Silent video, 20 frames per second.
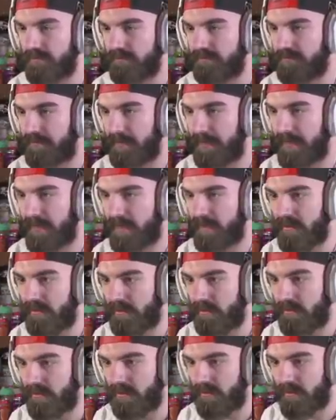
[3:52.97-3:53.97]

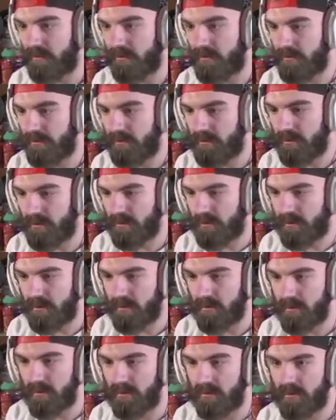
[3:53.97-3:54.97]

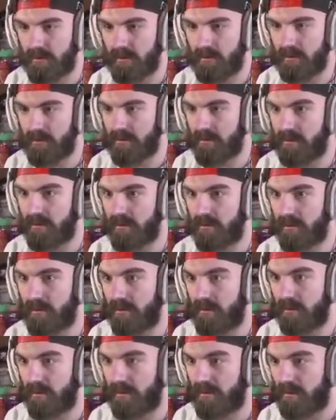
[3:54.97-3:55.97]
[no speech]